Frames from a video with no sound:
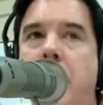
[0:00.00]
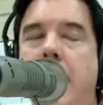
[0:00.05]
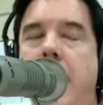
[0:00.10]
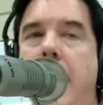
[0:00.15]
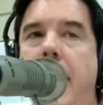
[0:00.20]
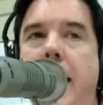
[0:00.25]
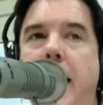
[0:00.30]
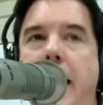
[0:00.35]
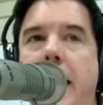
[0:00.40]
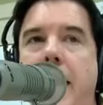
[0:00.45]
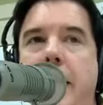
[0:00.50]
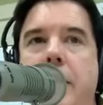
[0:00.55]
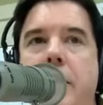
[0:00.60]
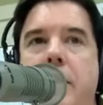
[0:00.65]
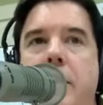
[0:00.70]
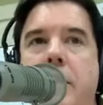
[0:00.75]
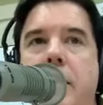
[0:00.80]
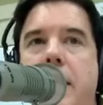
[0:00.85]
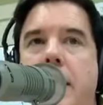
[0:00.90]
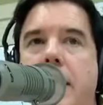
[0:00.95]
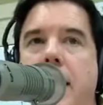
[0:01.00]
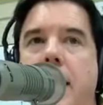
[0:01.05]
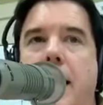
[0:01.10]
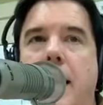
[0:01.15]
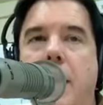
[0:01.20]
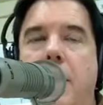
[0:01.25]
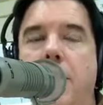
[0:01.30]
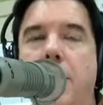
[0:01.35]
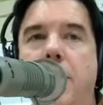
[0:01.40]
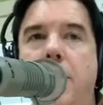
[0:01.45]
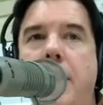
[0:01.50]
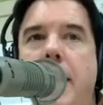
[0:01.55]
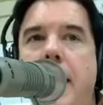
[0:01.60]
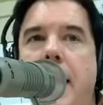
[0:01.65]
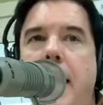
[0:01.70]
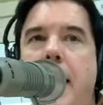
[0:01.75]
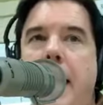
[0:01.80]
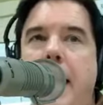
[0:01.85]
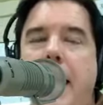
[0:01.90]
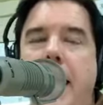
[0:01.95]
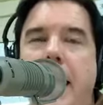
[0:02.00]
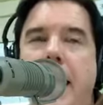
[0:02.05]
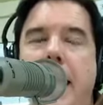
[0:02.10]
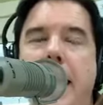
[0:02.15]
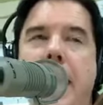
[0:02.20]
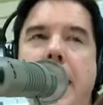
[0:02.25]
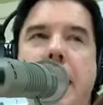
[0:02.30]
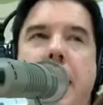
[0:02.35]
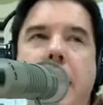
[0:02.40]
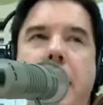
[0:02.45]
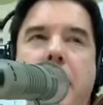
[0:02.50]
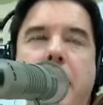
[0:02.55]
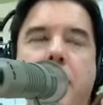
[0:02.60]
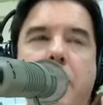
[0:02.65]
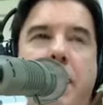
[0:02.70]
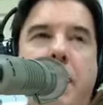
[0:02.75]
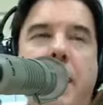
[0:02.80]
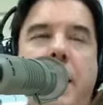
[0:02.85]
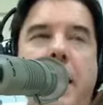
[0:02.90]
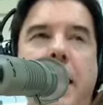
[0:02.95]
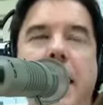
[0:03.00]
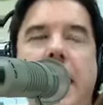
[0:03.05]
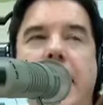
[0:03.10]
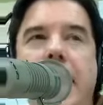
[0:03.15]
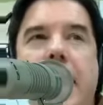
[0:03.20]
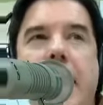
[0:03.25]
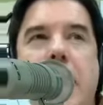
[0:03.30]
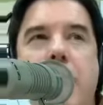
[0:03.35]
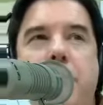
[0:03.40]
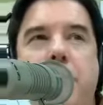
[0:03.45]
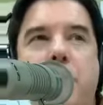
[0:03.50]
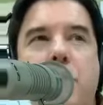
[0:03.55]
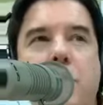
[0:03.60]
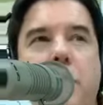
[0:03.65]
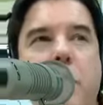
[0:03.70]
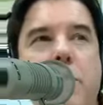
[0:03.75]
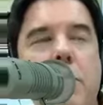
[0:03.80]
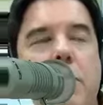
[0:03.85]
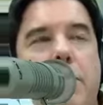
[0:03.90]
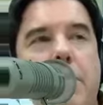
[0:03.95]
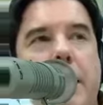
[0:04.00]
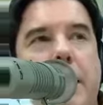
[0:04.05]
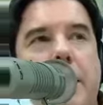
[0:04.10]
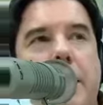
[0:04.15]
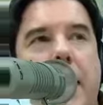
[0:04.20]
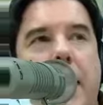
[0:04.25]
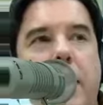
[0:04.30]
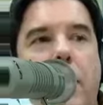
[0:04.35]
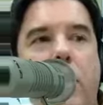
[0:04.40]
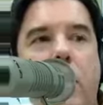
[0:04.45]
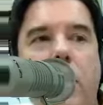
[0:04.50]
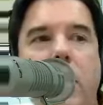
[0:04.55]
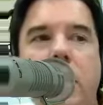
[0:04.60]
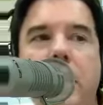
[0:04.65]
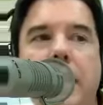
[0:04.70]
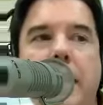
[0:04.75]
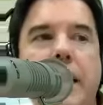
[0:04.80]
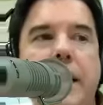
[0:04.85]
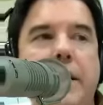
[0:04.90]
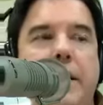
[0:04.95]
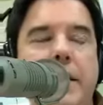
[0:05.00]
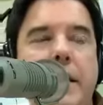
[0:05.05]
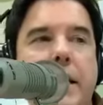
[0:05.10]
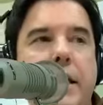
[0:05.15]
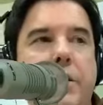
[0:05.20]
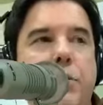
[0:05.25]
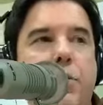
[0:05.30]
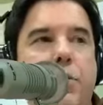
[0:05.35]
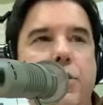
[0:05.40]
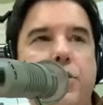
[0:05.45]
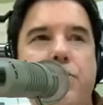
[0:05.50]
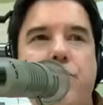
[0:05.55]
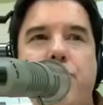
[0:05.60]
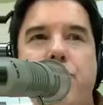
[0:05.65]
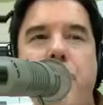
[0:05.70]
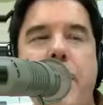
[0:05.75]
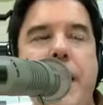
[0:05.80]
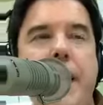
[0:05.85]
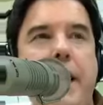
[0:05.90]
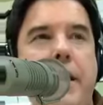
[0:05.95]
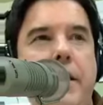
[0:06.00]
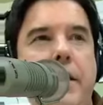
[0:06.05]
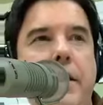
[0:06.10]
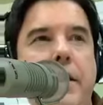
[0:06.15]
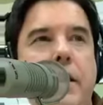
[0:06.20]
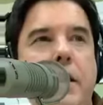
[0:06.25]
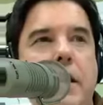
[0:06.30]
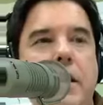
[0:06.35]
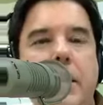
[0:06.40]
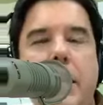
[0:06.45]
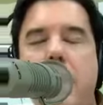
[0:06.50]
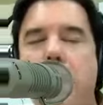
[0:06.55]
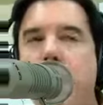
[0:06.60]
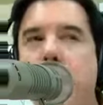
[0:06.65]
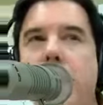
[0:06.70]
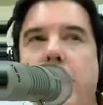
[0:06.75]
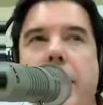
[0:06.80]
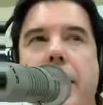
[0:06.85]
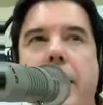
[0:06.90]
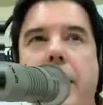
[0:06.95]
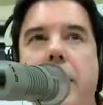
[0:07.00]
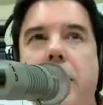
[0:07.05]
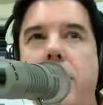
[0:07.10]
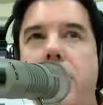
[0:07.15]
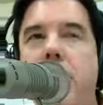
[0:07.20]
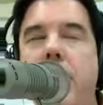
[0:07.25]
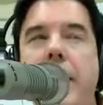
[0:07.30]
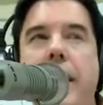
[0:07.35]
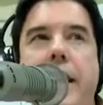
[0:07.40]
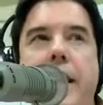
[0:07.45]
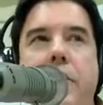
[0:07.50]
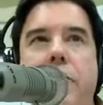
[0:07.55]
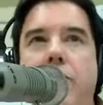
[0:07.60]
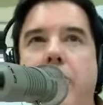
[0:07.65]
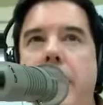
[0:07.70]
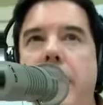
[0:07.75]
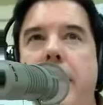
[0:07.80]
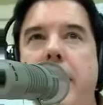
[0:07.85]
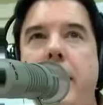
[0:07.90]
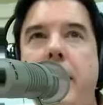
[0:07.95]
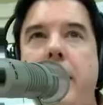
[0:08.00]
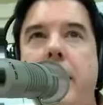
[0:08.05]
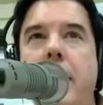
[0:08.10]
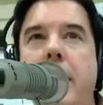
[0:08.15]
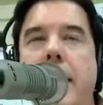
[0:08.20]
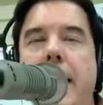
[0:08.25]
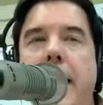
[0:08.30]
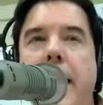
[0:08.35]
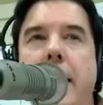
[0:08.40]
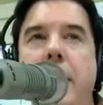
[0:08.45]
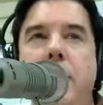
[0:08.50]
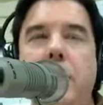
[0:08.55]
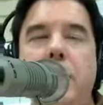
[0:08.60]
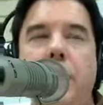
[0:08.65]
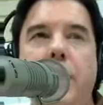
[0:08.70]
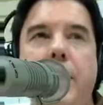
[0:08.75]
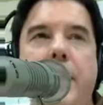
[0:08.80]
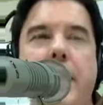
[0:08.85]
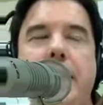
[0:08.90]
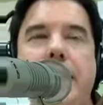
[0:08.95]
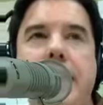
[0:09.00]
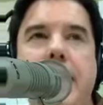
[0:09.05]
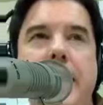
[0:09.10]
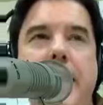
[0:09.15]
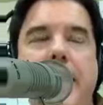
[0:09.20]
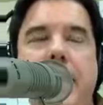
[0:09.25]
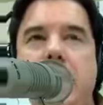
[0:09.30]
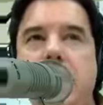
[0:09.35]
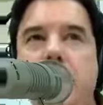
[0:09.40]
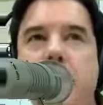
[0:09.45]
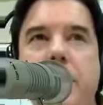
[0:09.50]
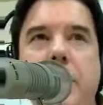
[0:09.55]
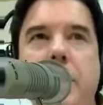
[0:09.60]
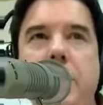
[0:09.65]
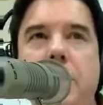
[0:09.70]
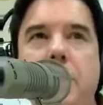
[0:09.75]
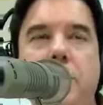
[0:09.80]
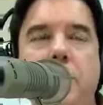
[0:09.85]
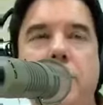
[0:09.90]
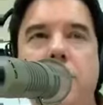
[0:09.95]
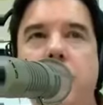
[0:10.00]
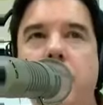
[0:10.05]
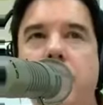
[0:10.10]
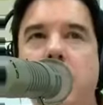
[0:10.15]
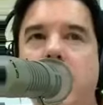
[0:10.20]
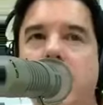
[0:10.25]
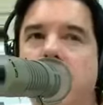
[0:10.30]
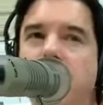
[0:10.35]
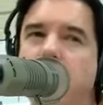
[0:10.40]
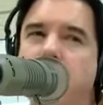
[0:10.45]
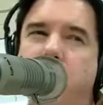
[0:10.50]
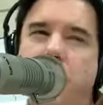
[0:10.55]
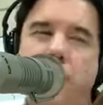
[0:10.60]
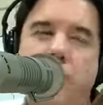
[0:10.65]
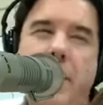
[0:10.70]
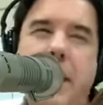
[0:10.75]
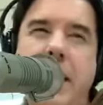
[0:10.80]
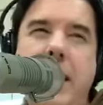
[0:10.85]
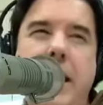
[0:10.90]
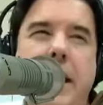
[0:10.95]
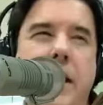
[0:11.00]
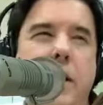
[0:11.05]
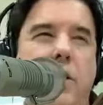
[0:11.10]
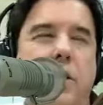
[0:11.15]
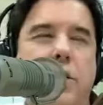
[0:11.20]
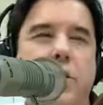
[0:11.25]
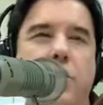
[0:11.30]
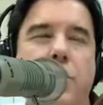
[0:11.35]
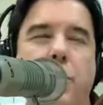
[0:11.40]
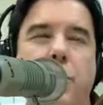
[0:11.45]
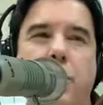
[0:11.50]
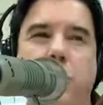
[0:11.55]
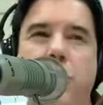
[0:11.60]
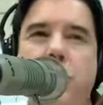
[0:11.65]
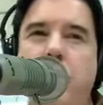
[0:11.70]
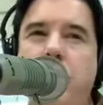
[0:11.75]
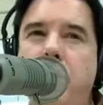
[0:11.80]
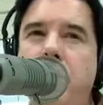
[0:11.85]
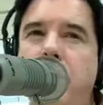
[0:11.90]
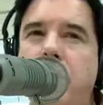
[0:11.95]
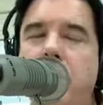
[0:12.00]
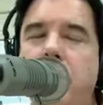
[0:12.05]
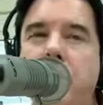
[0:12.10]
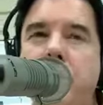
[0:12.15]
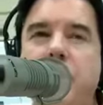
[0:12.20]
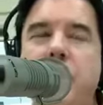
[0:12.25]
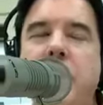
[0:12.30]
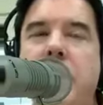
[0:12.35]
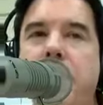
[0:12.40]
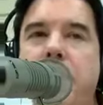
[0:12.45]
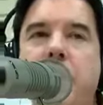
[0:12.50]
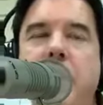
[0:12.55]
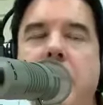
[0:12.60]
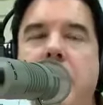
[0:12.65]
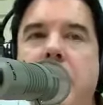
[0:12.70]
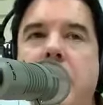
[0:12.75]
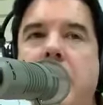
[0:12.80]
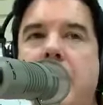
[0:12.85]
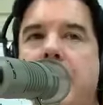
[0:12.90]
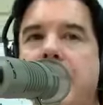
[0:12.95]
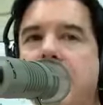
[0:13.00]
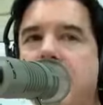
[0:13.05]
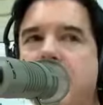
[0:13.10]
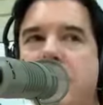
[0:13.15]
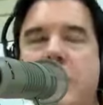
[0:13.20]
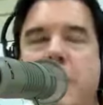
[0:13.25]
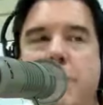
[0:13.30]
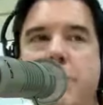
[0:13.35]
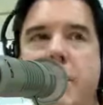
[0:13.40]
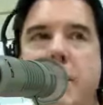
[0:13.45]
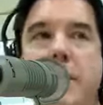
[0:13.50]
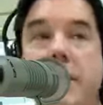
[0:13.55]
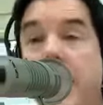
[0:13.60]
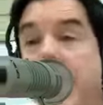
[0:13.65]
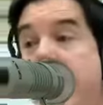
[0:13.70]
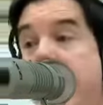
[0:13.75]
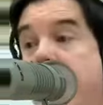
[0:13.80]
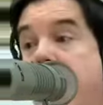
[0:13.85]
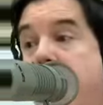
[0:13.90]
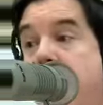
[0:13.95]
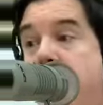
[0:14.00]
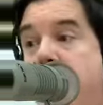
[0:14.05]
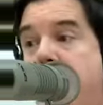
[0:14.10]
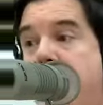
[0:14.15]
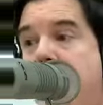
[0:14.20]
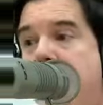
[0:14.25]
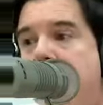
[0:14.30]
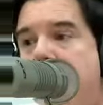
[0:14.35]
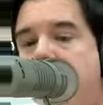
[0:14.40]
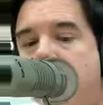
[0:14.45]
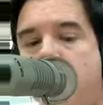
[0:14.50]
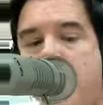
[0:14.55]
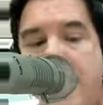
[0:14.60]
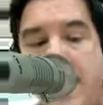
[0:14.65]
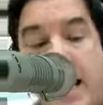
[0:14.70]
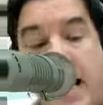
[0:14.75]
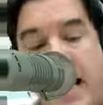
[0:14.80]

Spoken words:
In he keeps showing me that all he did was read, like read, and so he's connecting me to reading or to words. There's something that he keeps saying.